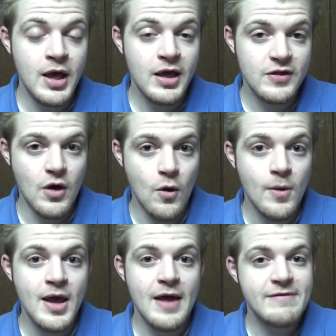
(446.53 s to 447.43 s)
So
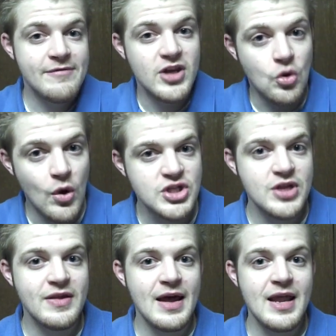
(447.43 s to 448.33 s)
if you have any
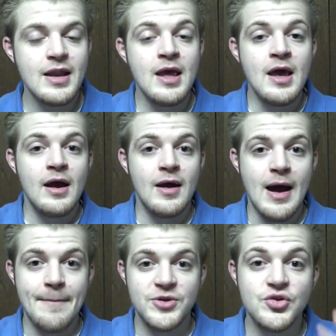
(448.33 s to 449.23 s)
questions on it,
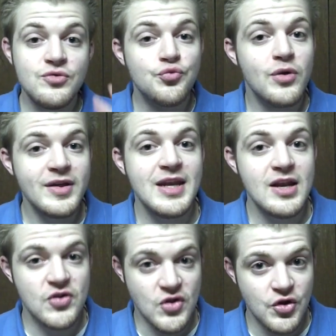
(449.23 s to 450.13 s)
um, you really need
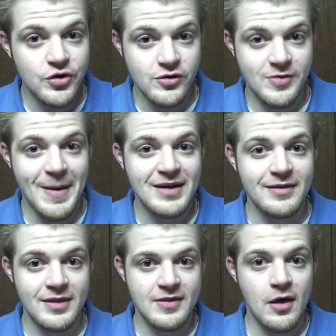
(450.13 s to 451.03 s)
to secure your spot to
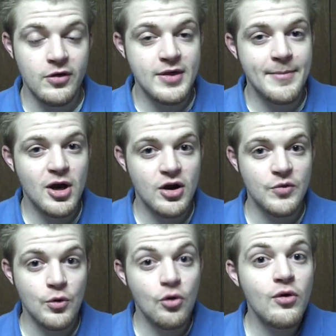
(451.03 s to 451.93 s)
this teleseminar
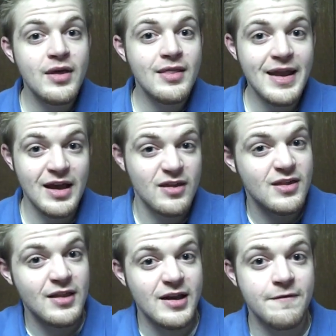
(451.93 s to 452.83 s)
because we're only letting a
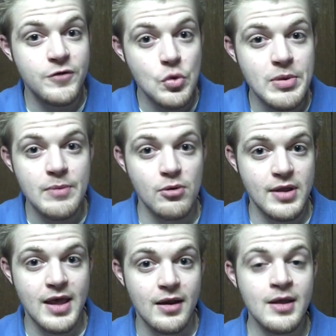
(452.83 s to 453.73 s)
select few people
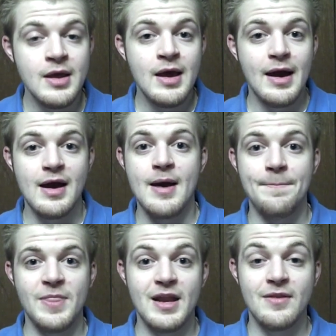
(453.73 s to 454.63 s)
in.
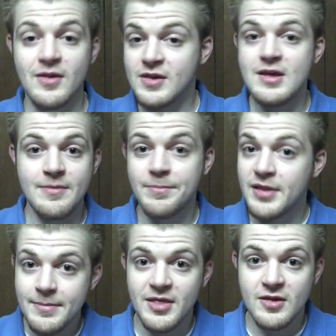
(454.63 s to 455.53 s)
Um, and the seats,
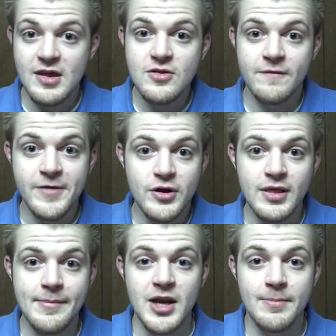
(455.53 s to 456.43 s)
believe me, the seats are very
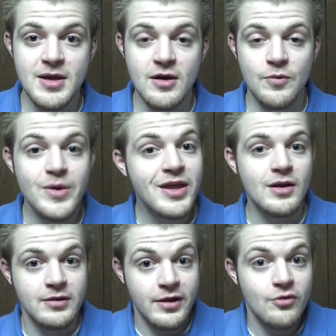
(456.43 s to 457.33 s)
limited because we can
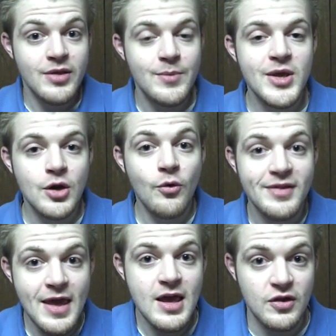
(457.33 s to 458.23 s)
literally we can only
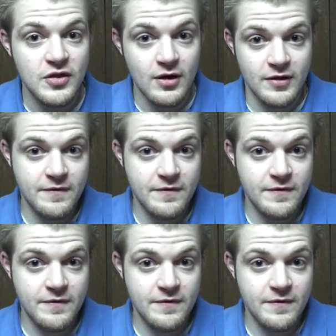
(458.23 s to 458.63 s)
take us